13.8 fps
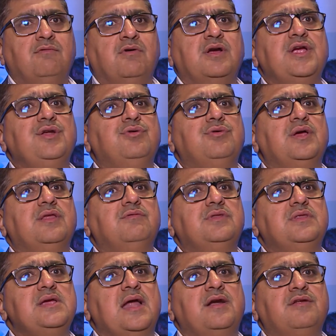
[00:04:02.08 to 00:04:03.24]
working together with
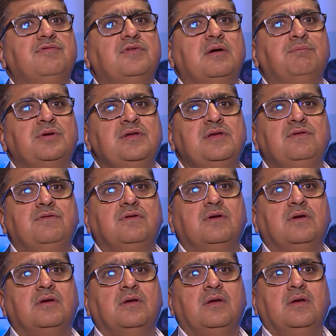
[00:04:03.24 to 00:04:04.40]
the additive companies,
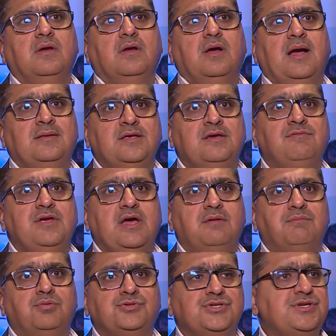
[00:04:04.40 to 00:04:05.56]
I think we are
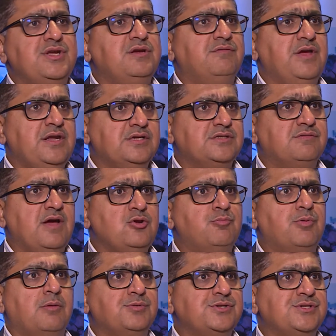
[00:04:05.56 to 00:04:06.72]
positioning various value
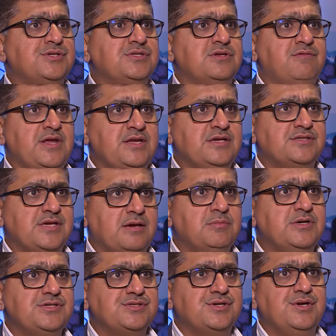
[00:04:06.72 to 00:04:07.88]
propositions in various
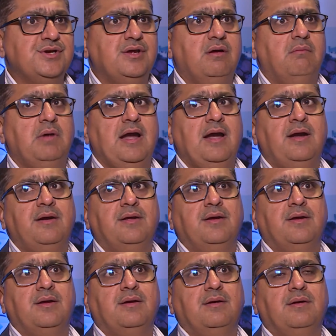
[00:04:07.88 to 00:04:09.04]
segments. And
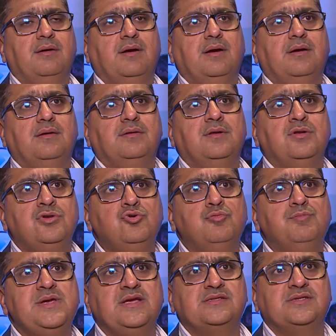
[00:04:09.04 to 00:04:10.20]
the new
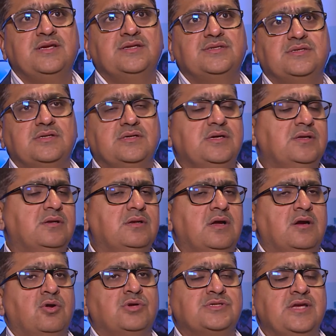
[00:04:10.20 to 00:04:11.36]
BS6 in
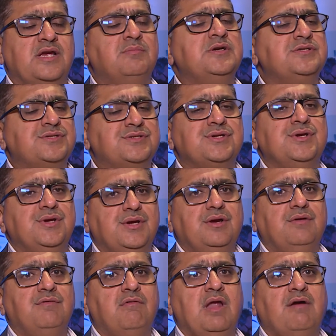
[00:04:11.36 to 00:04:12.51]
across segments,
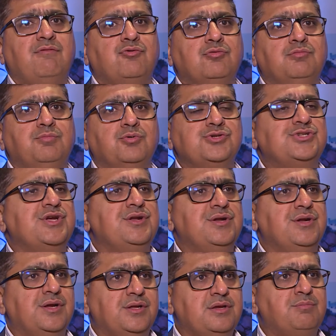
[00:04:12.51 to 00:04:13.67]
we will have to position
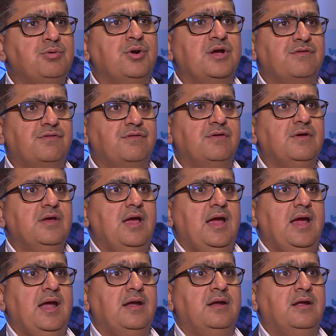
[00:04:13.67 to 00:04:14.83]
the products
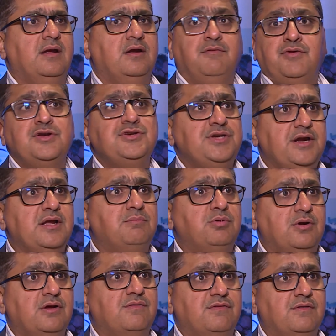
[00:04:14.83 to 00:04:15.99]
and differentiate our
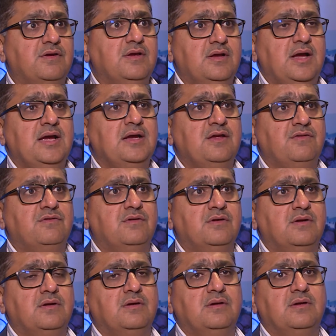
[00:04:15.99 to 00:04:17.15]
products, I guess,
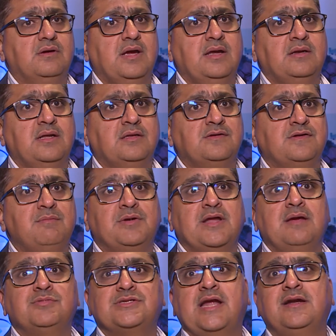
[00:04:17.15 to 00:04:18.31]
and at the same
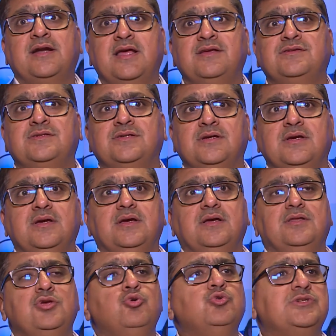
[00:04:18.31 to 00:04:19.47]
time standardize
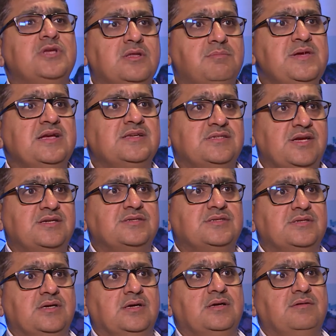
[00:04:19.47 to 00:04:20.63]
the use in the
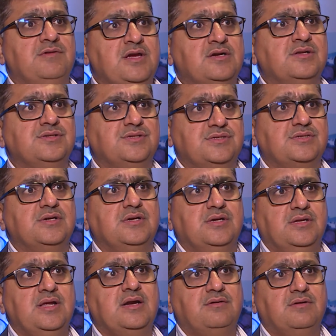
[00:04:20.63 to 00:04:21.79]
BS6 vehicles
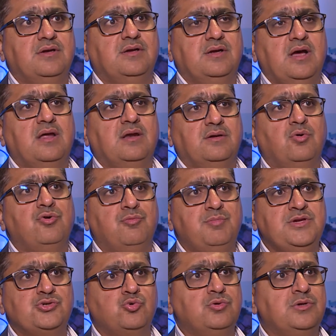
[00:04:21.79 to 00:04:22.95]
that are going to be
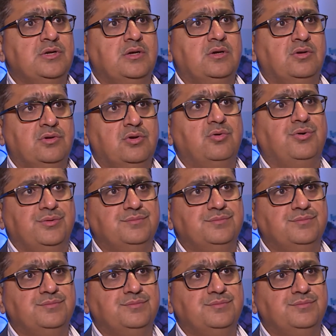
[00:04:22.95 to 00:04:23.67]
soon on the road.